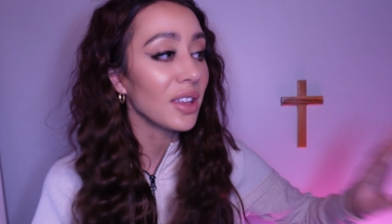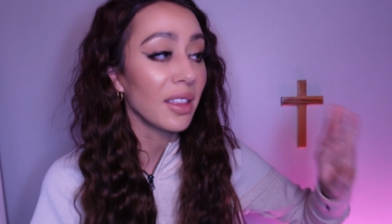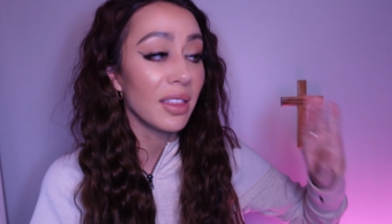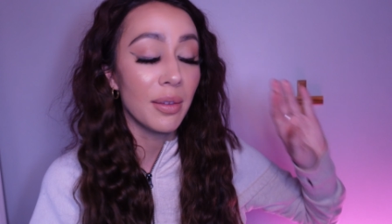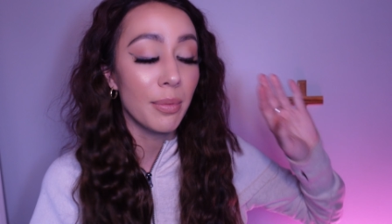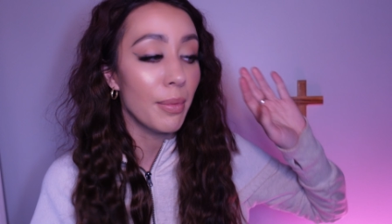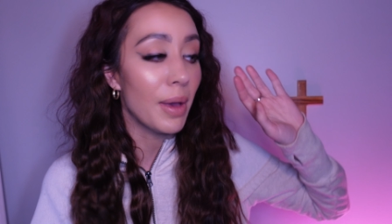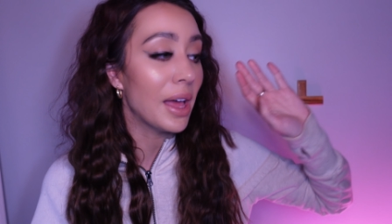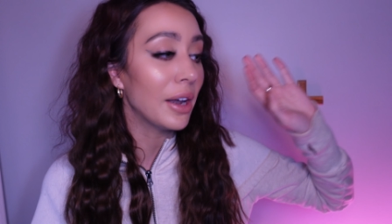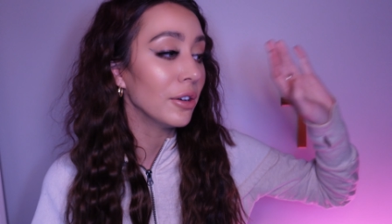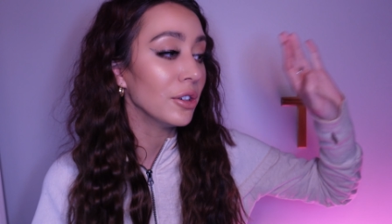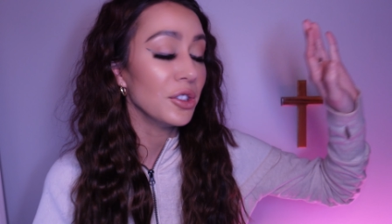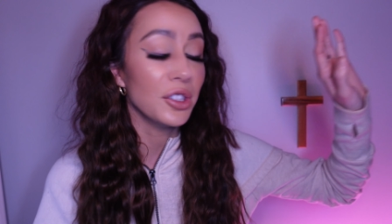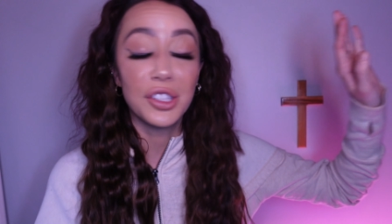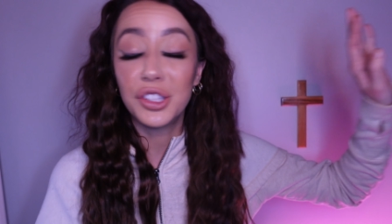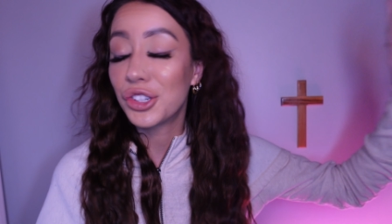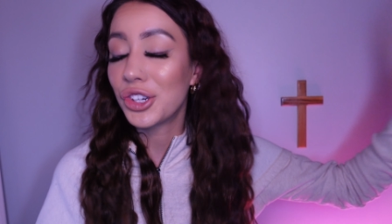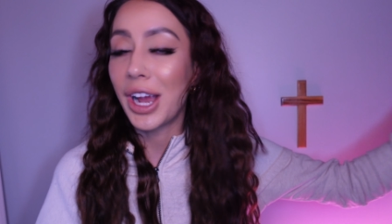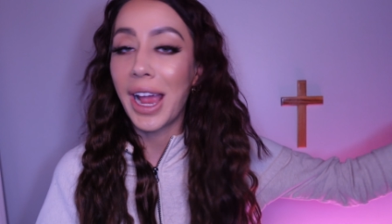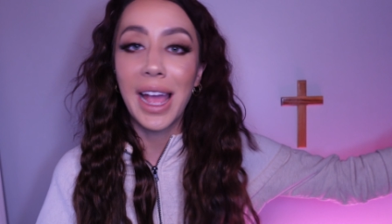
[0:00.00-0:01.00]
like the men are
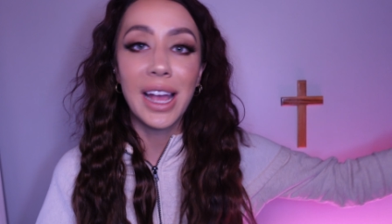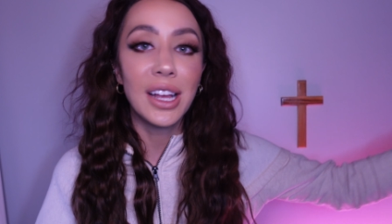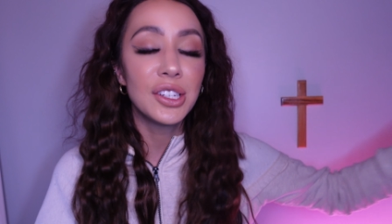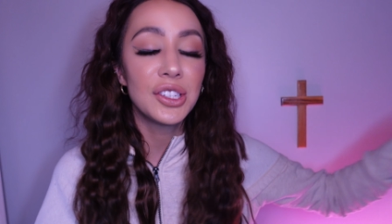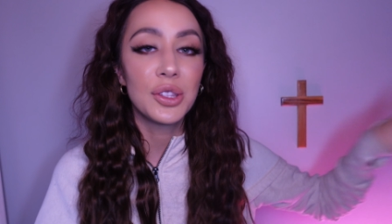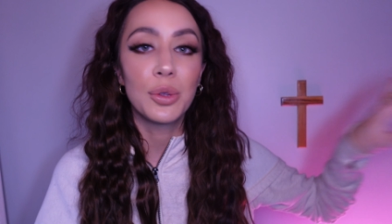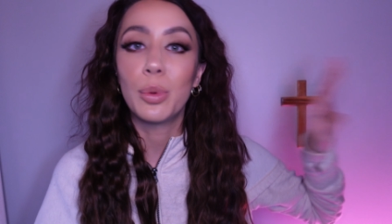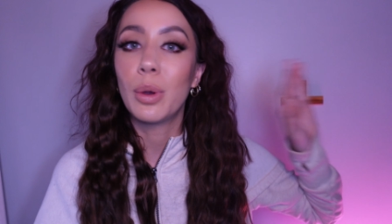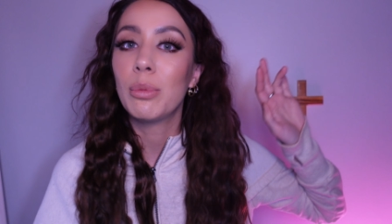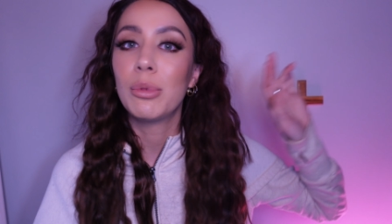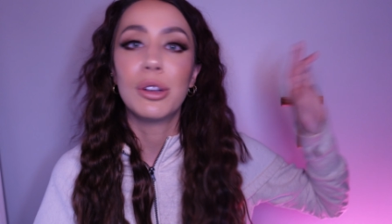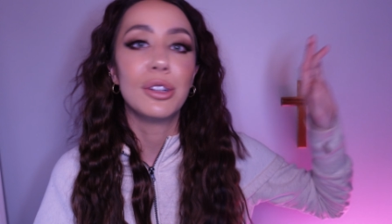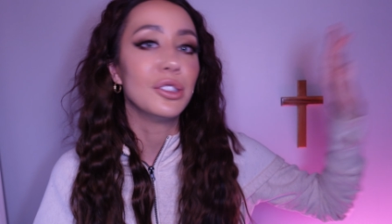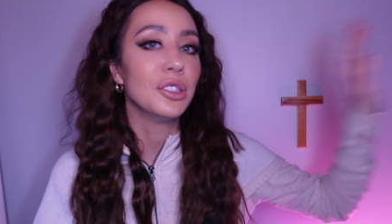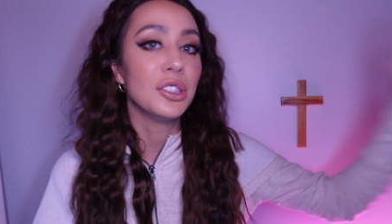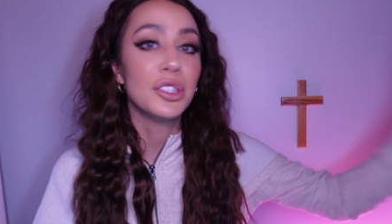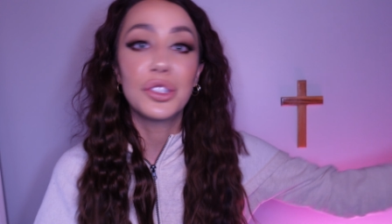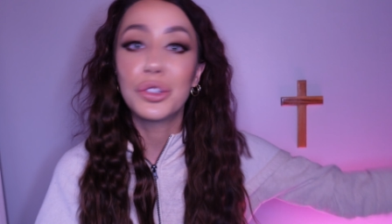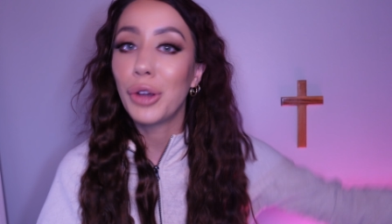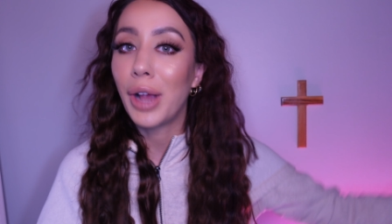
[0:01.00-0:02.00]
just trash, the women are
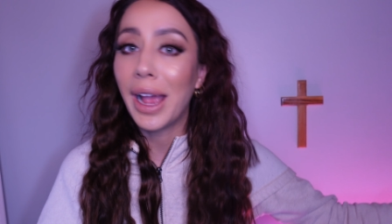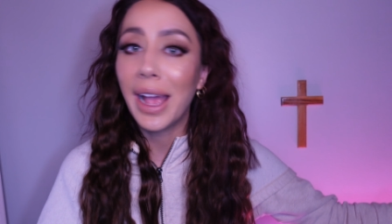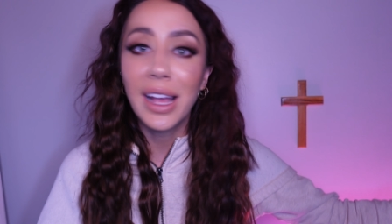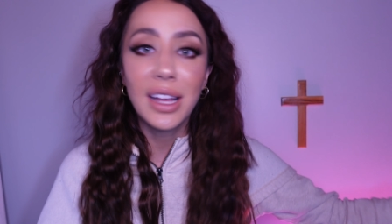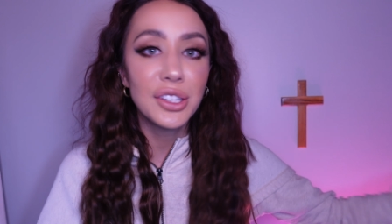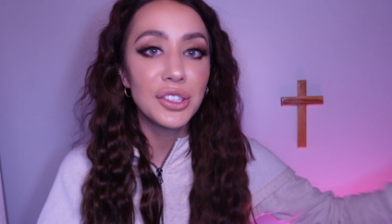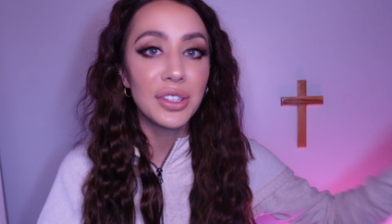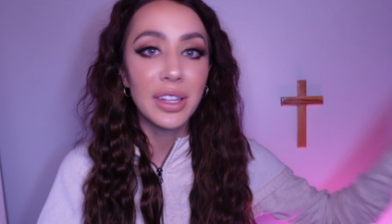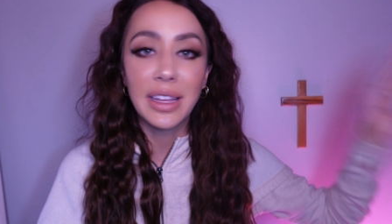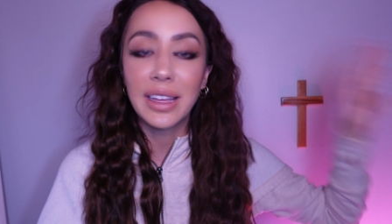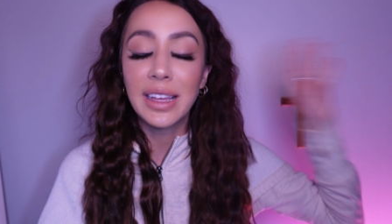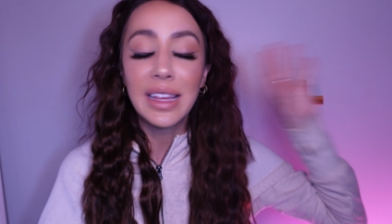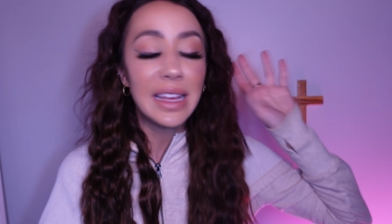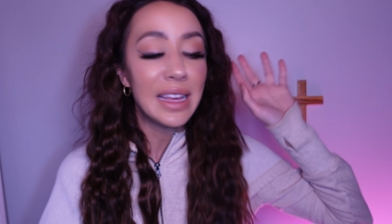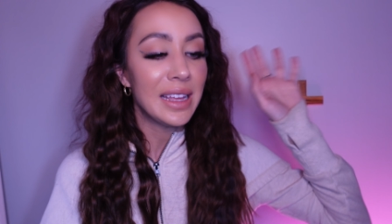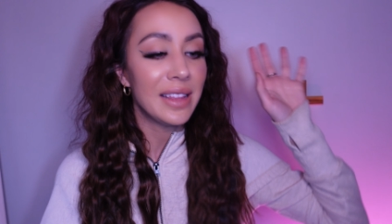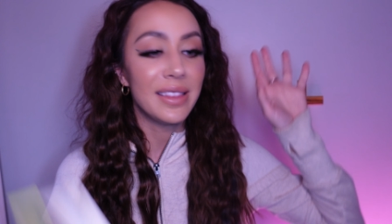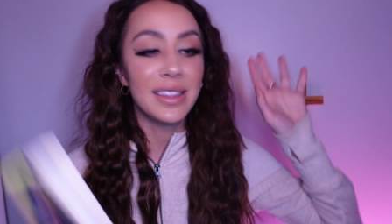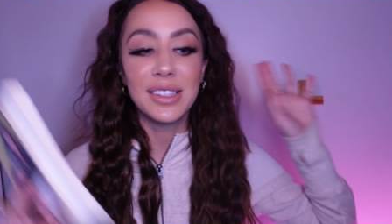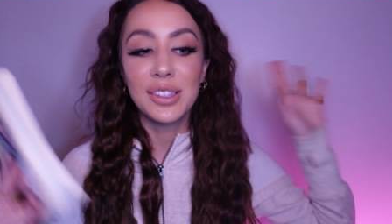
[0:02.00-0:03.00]
just trash, like
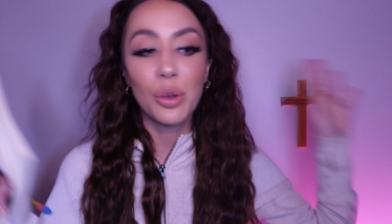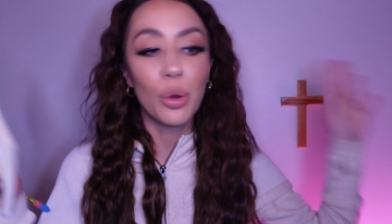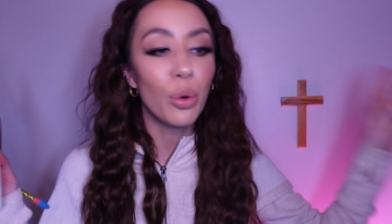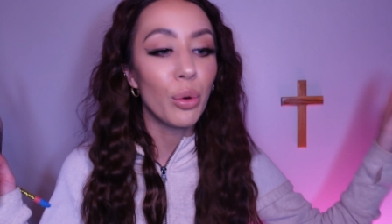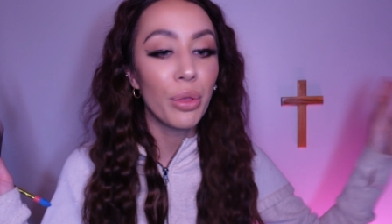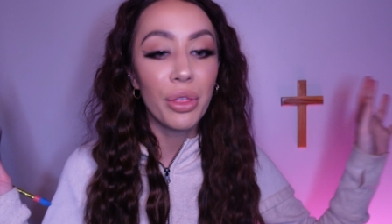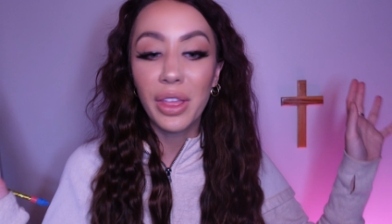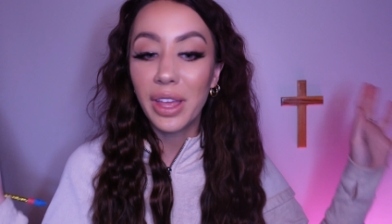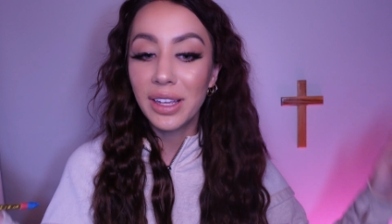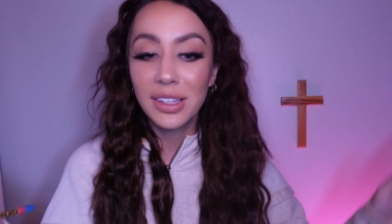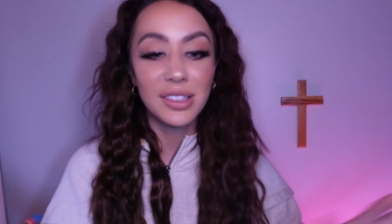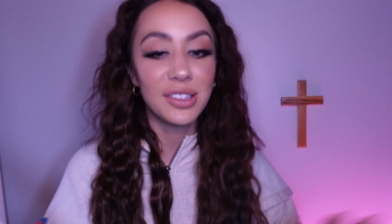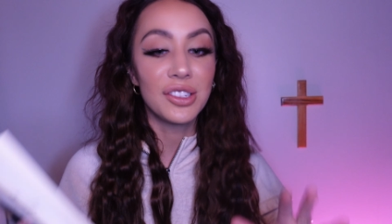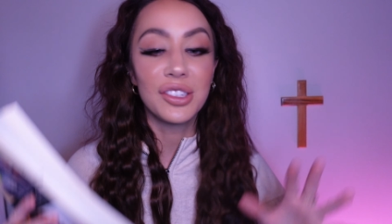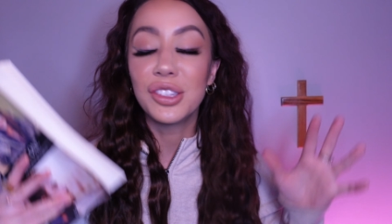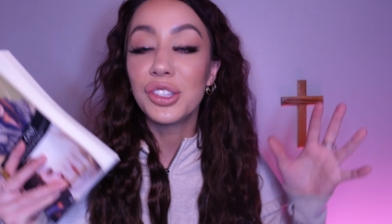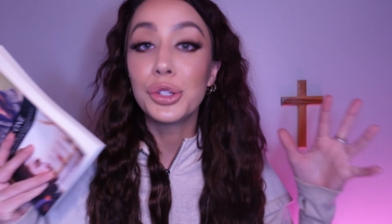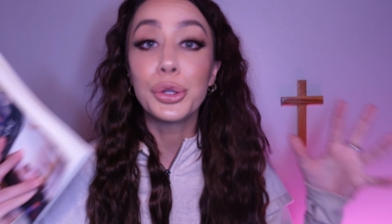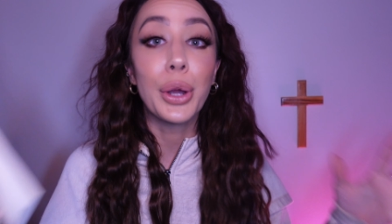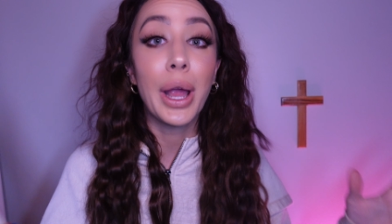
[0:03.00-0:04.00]
this whole thing is
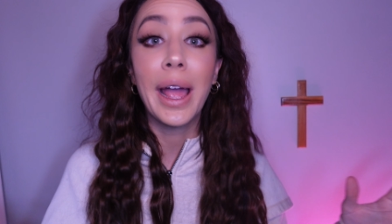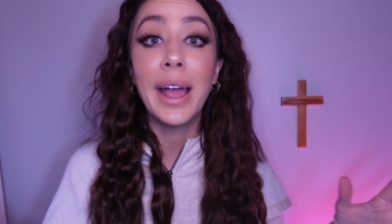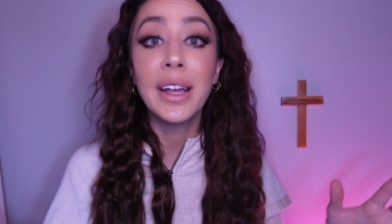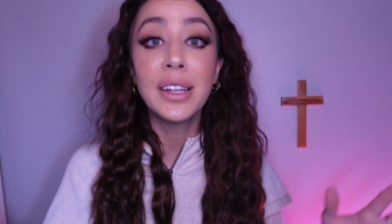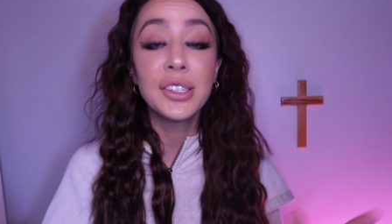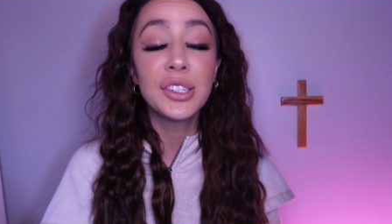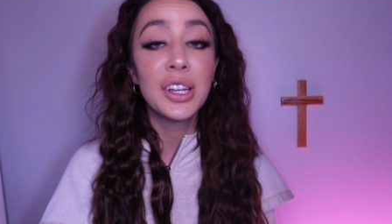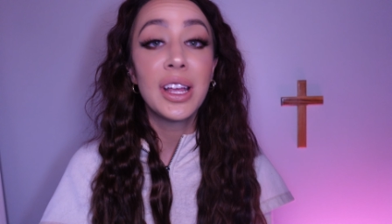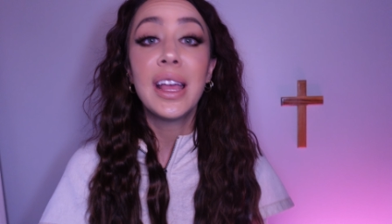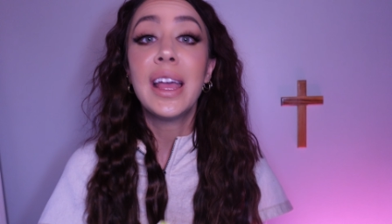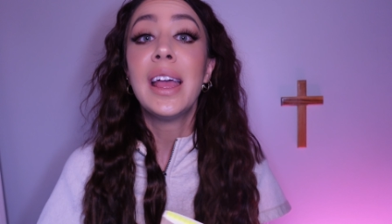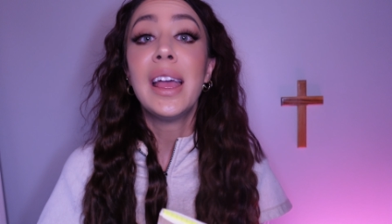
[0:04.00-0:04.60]
just trash,